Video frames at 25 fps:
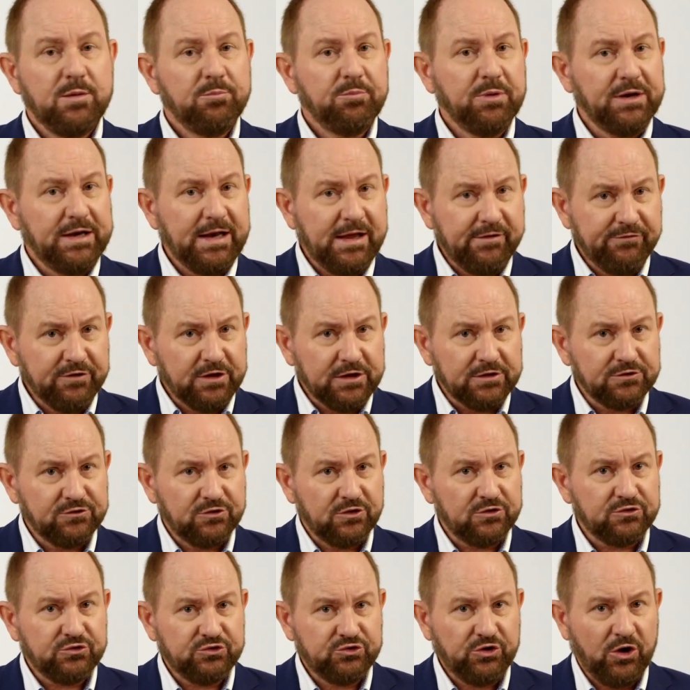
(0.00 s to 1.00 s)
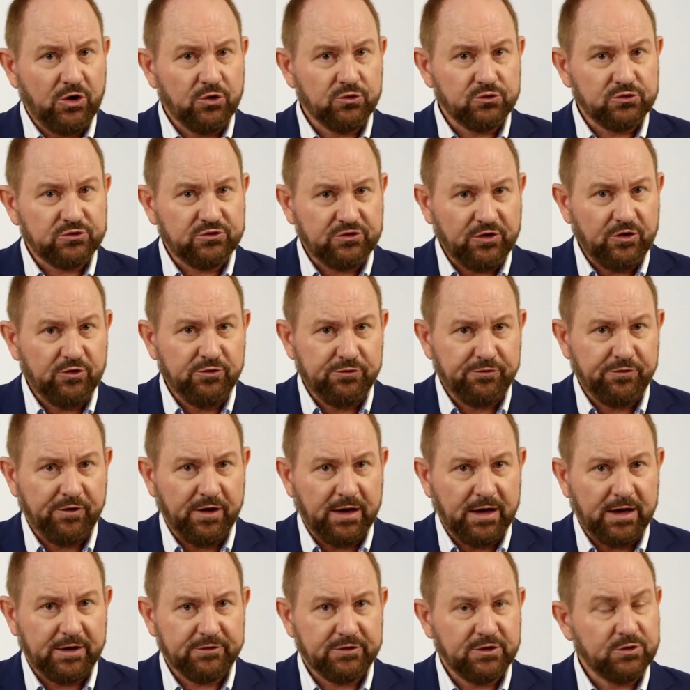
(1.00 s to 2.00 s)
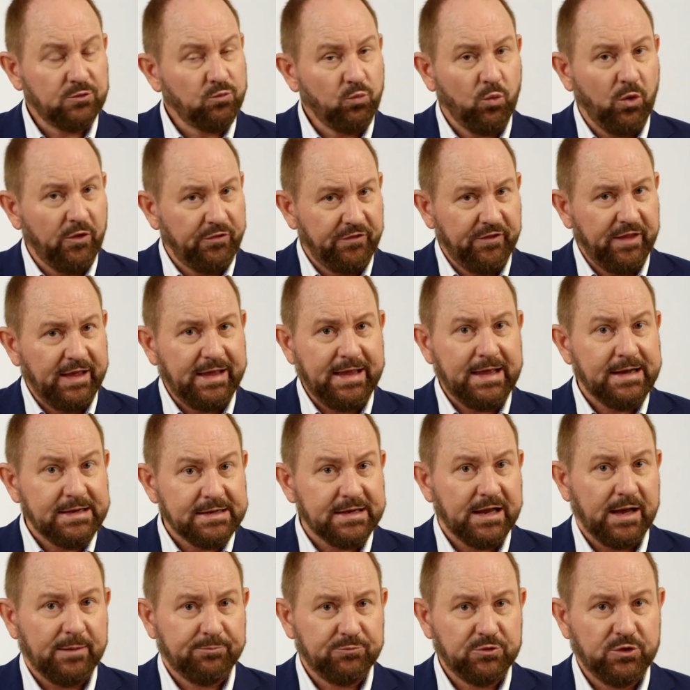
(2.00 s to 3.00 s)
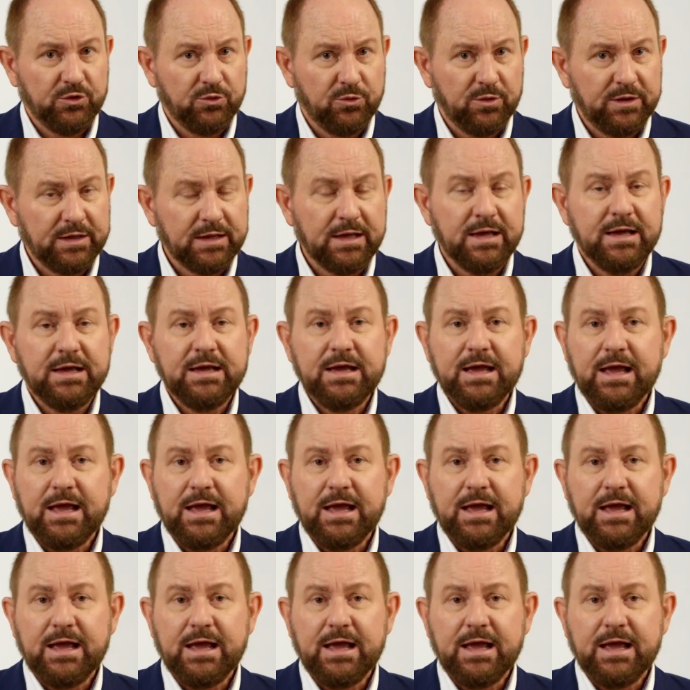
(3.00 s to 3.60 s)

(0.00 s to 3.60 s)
but evidence has shown so far that what they end up doing